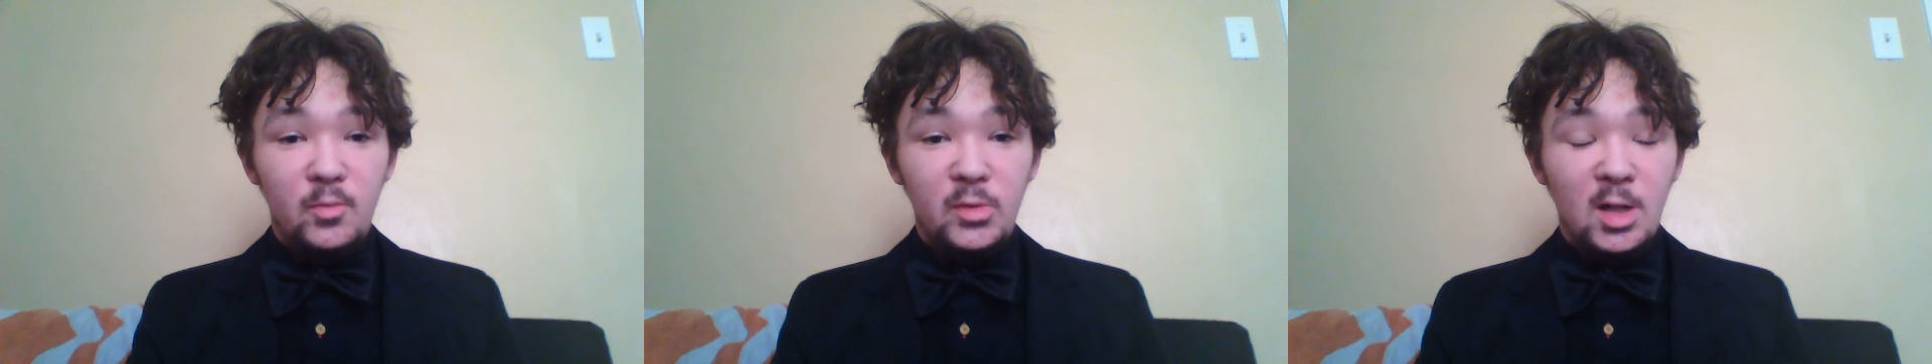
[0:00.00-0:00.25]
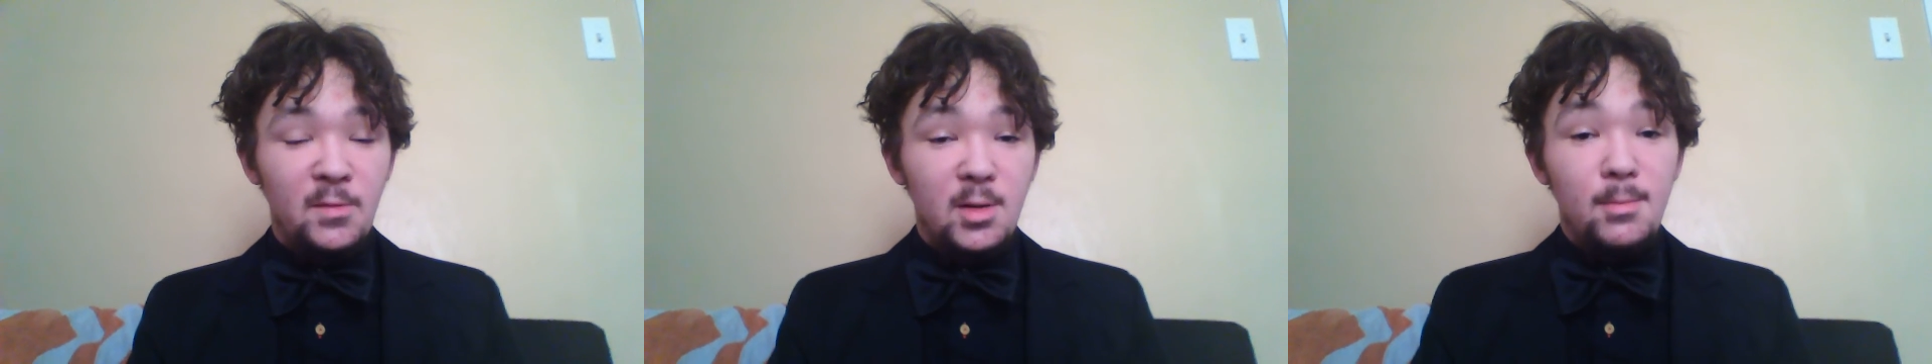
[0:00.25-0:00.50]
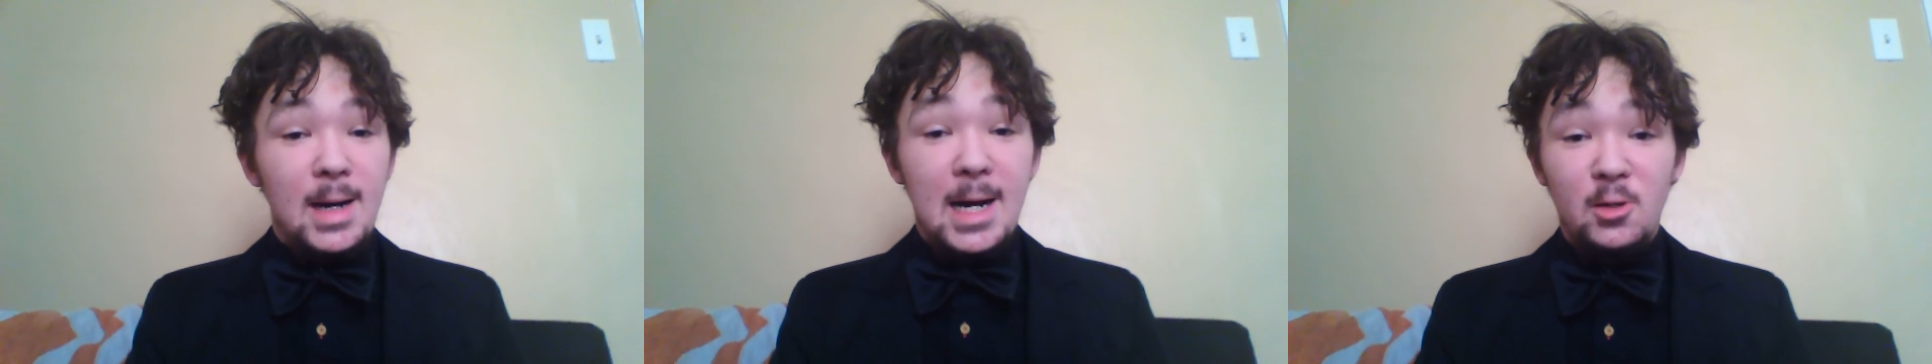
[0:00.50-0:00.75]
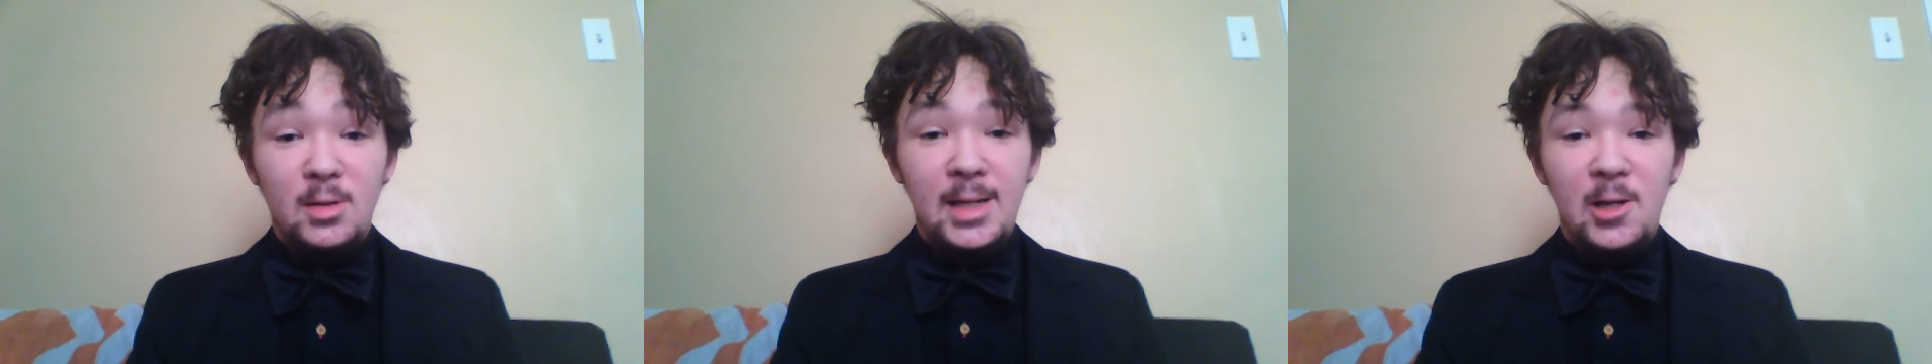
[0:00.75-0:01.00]
of the
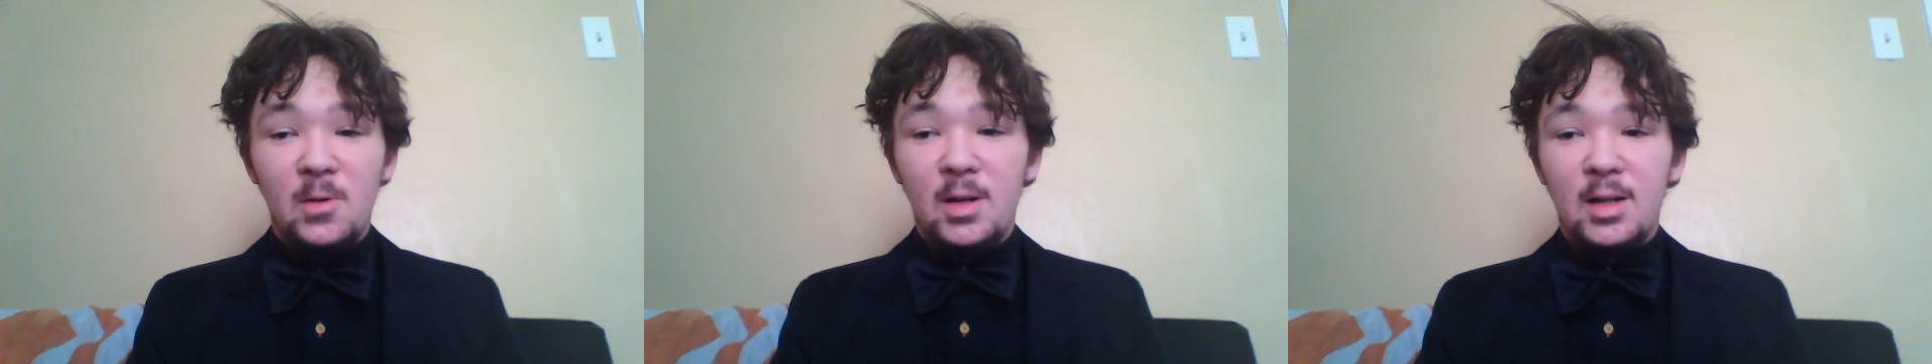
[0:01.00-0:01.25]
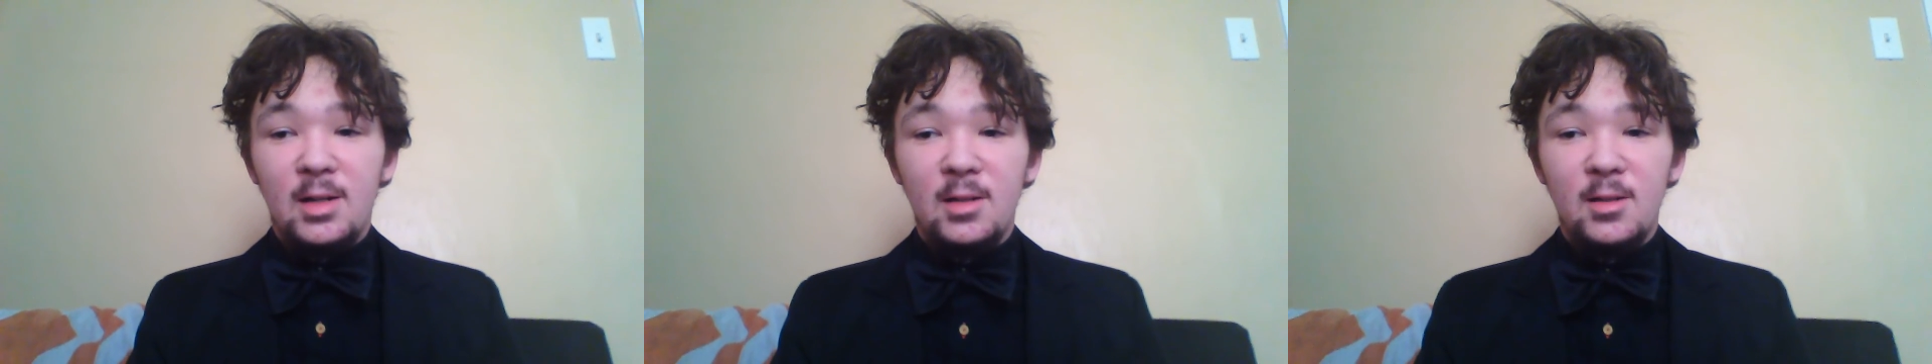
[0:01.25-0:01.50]
modern era.